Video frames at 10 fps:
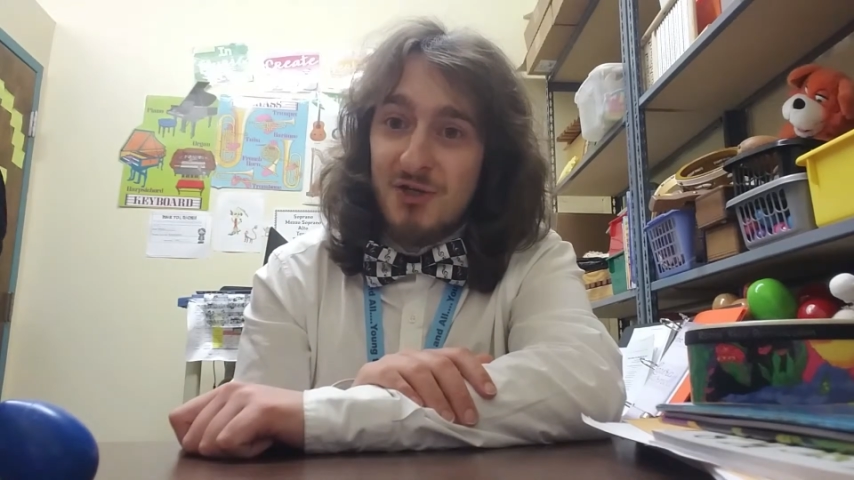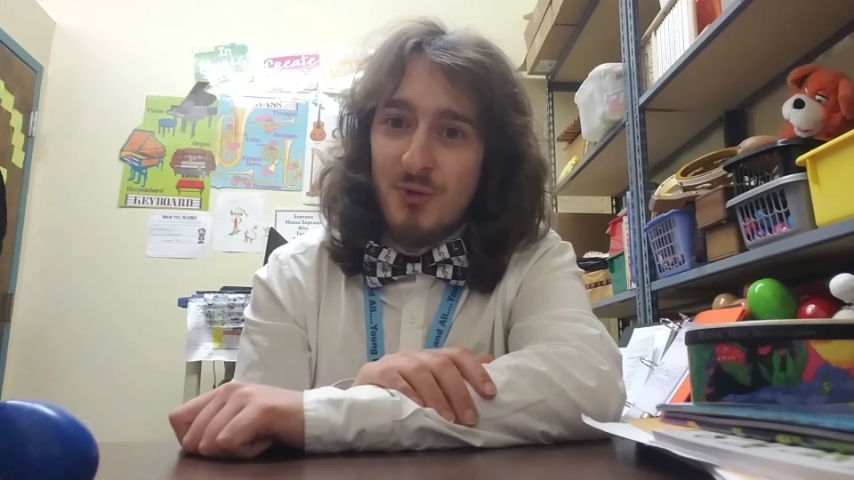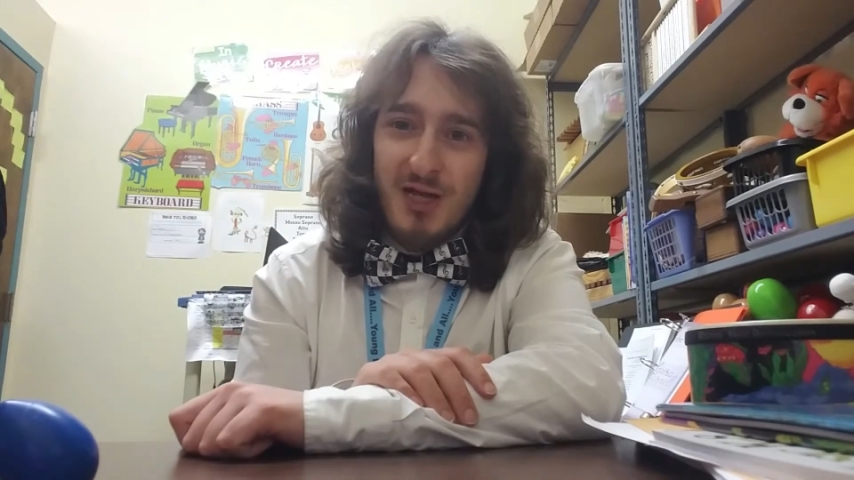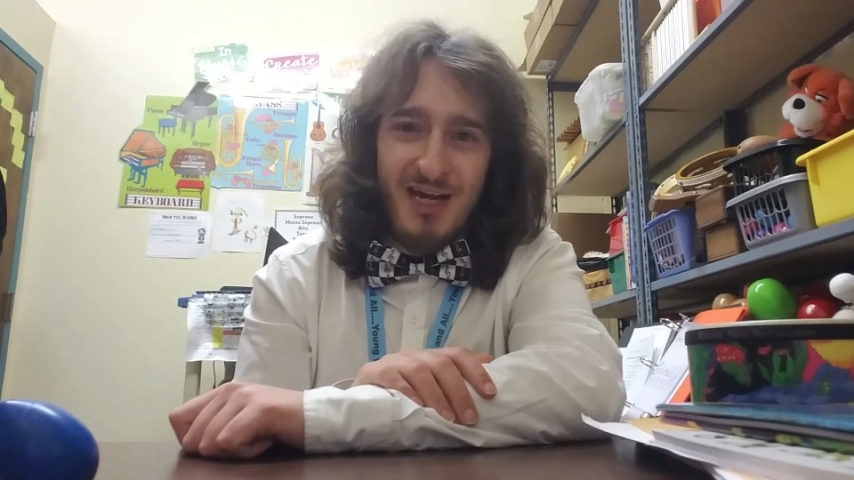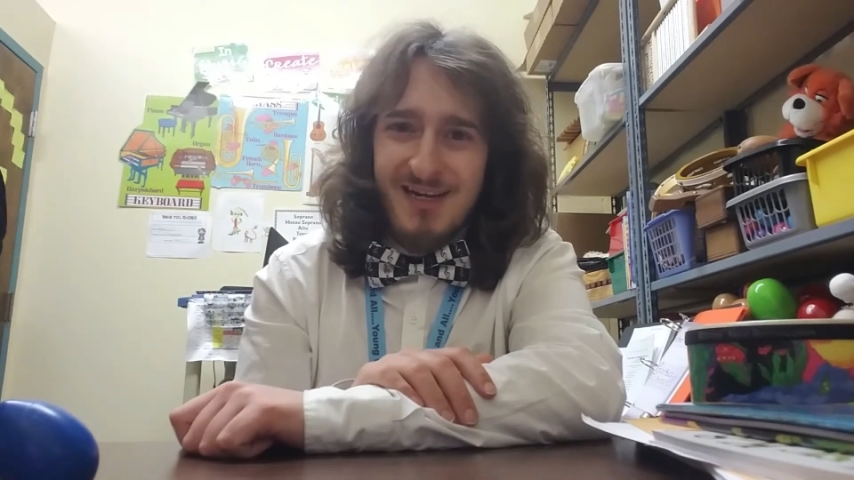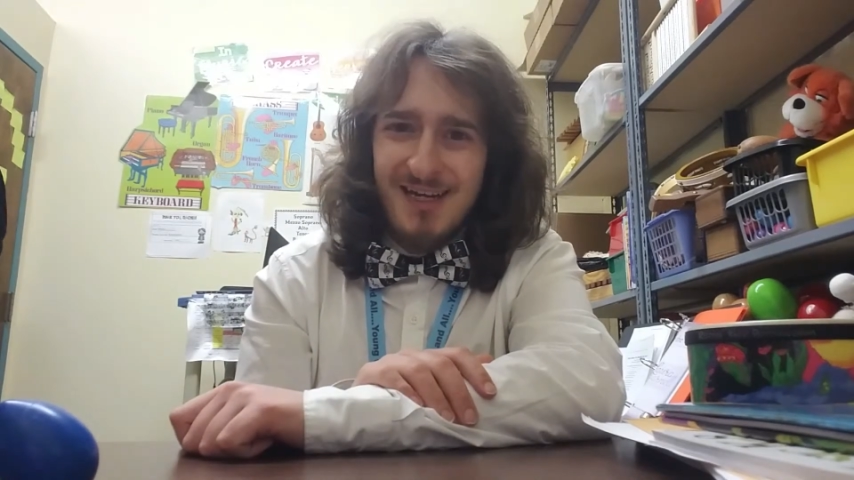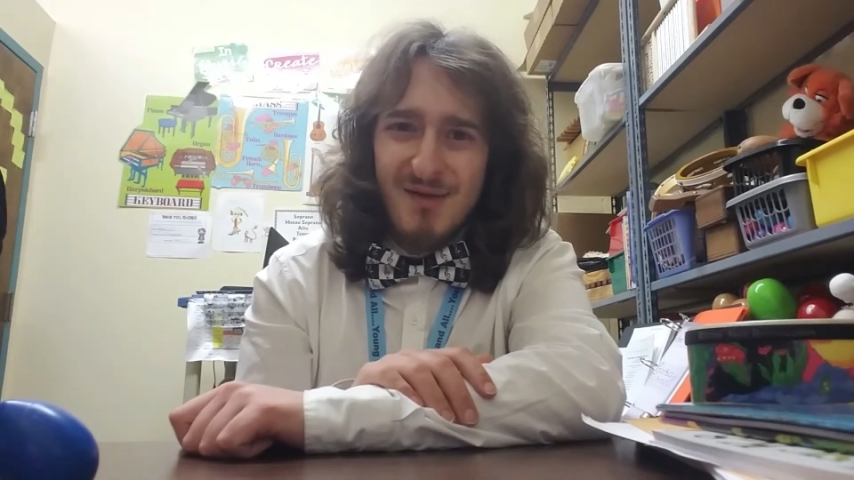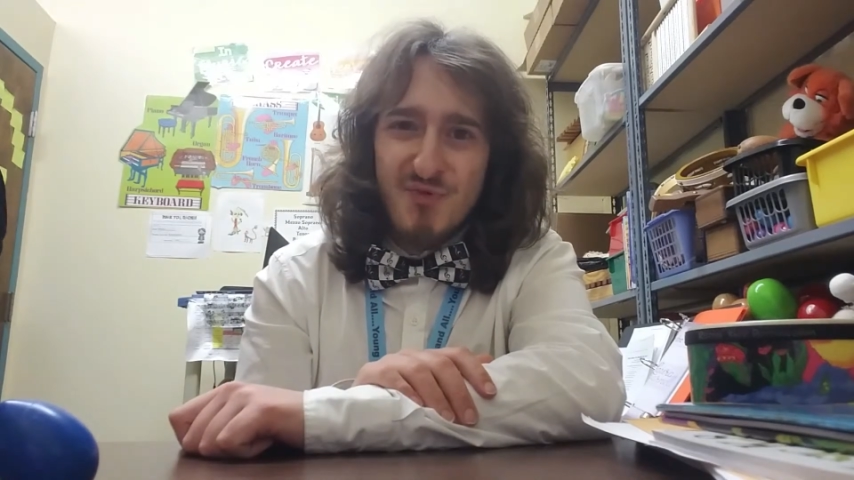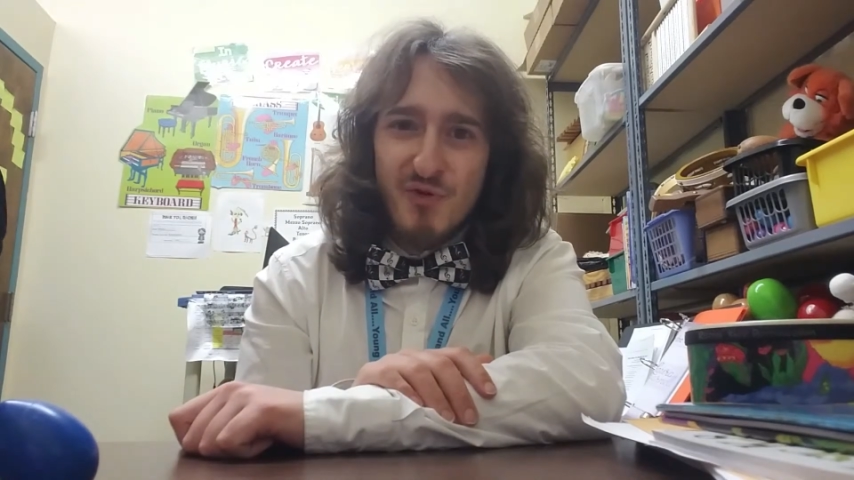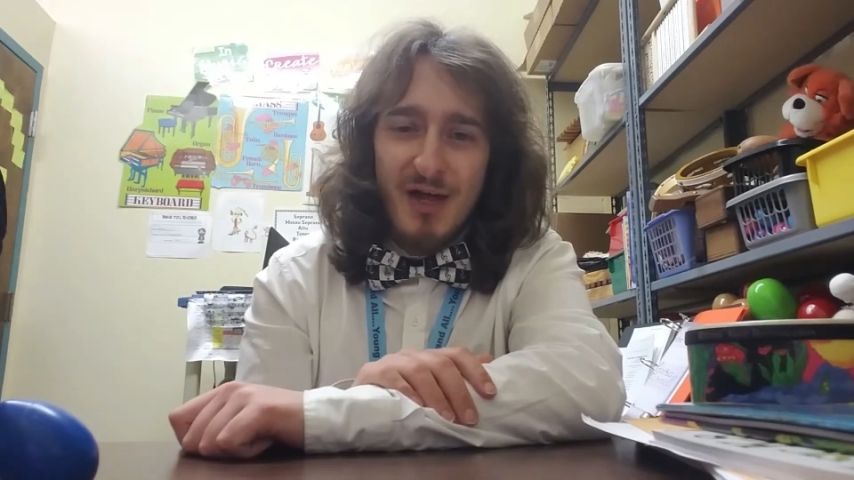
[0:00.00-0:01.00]
to it
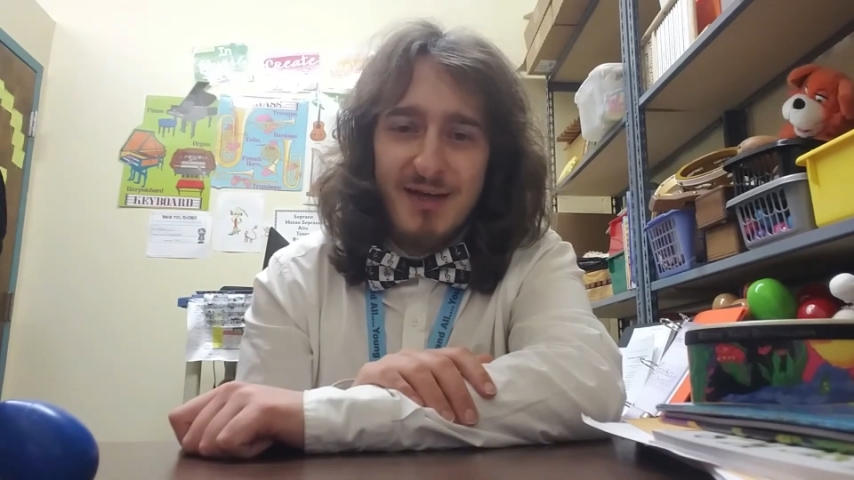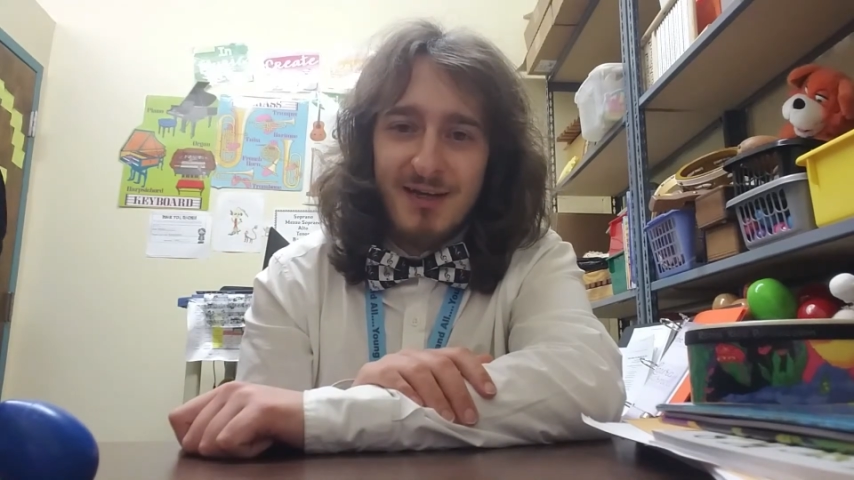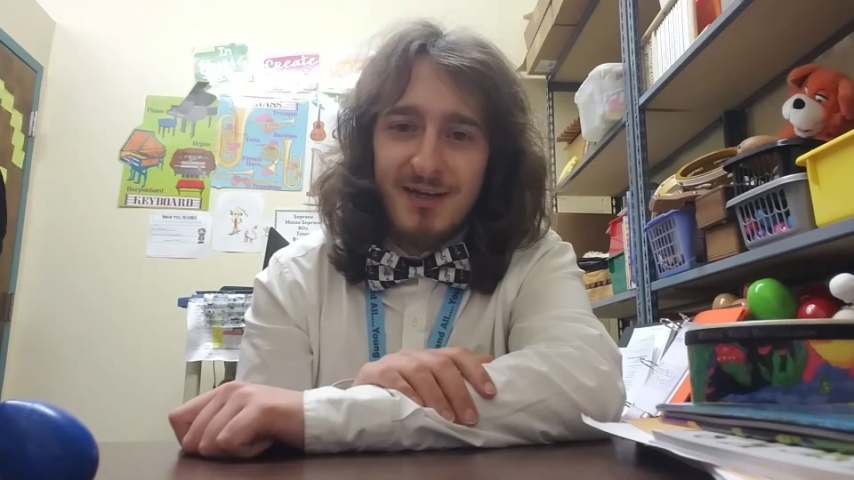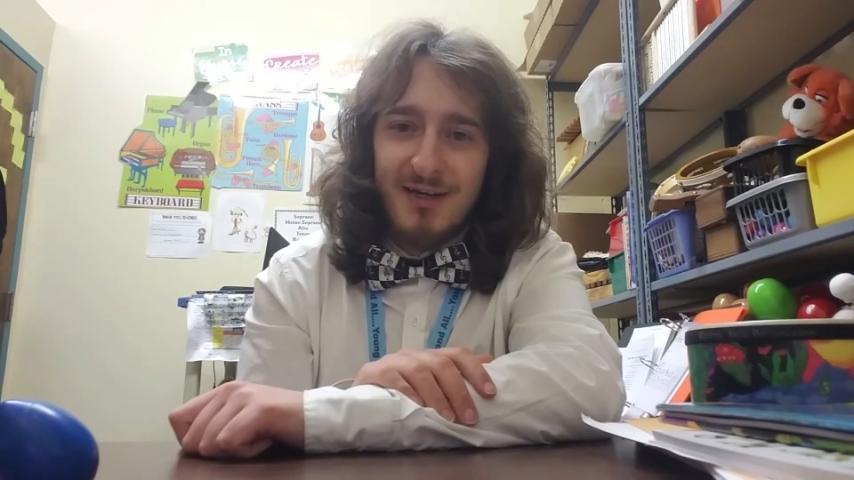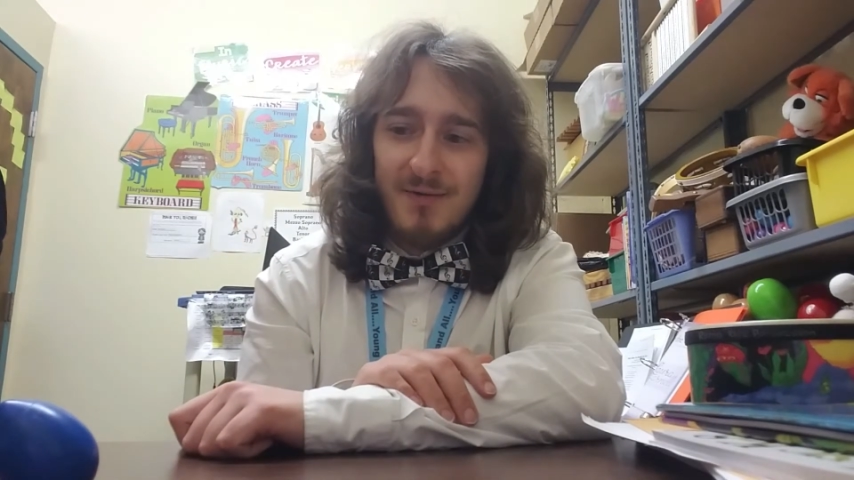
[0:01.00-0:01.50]
anytime you like,